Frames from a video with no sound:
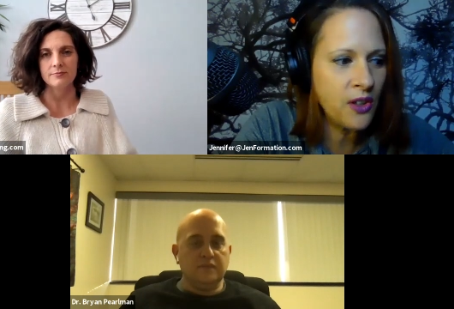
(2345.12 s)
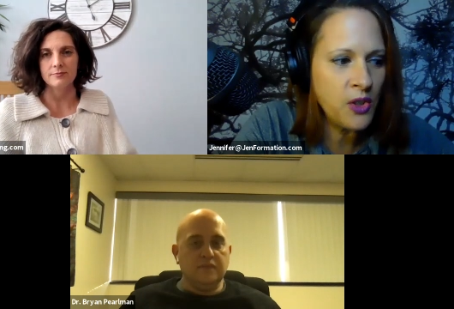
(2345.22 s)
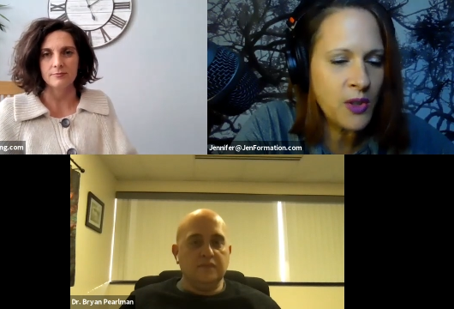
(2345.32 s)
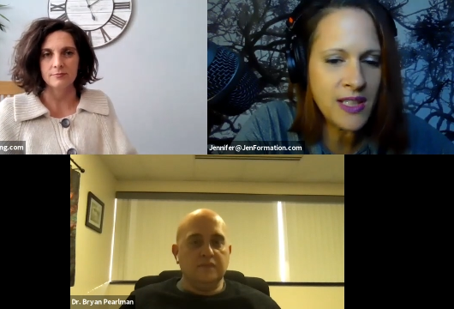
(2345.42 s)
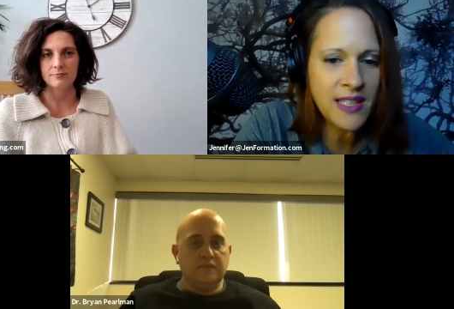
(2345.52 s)
Speaker 1: you know
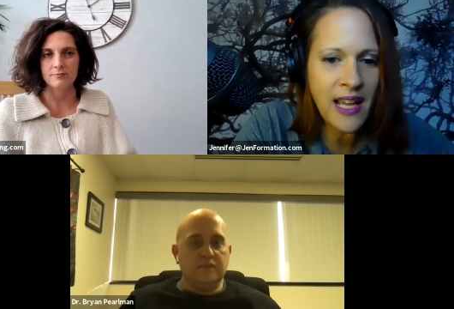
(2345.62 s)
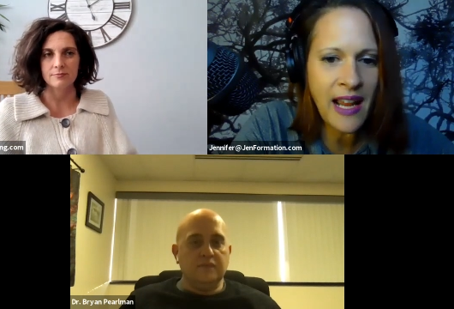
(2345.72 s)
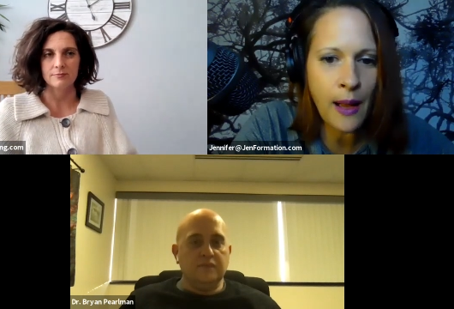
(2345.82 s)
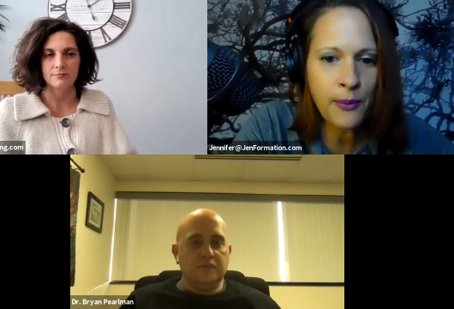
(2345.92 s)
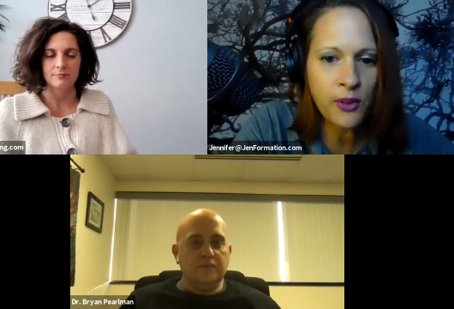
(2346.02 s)
you can
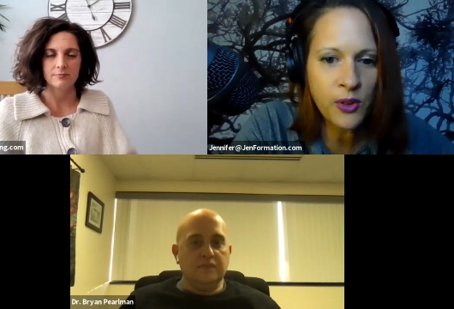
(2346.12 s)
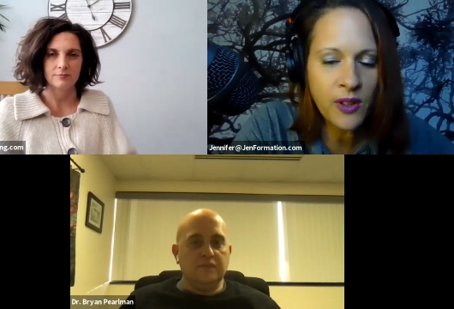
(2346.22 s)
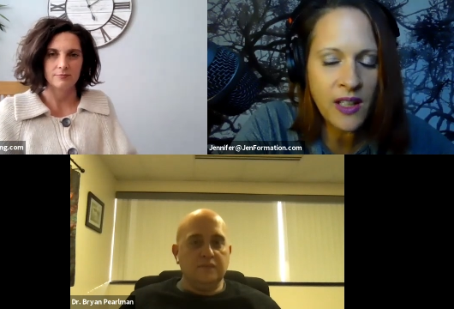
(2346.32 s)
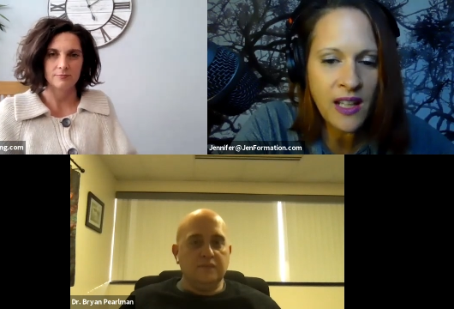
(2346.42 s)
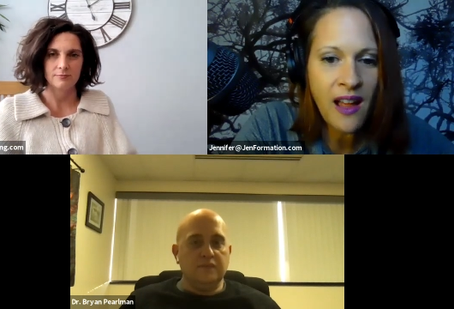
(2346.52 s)
say
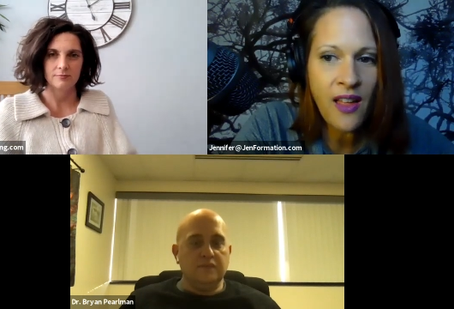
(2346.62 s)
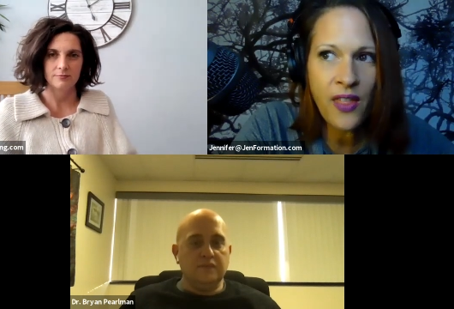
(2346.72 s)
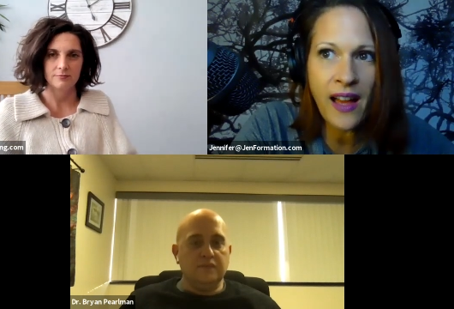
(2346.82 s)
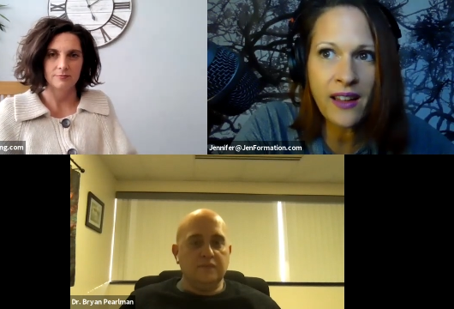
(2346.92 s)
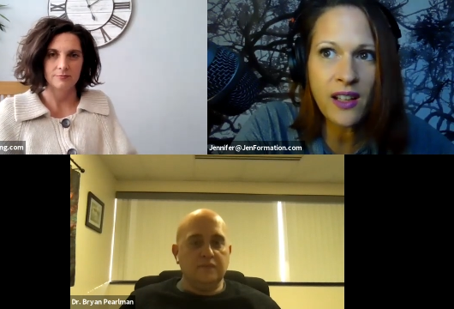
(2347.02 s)
absolutely
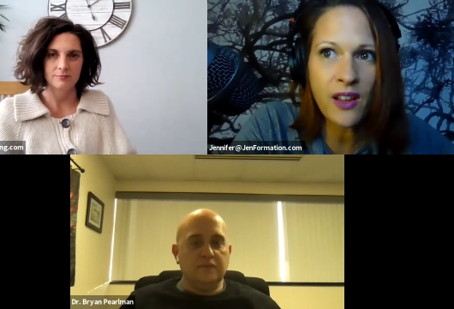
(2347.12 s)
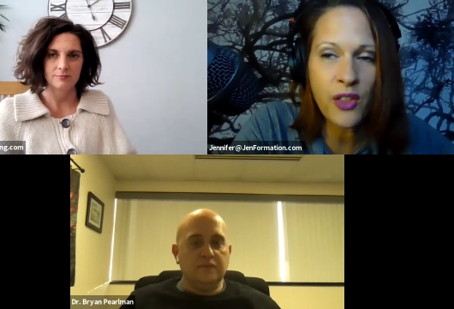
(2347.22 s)
that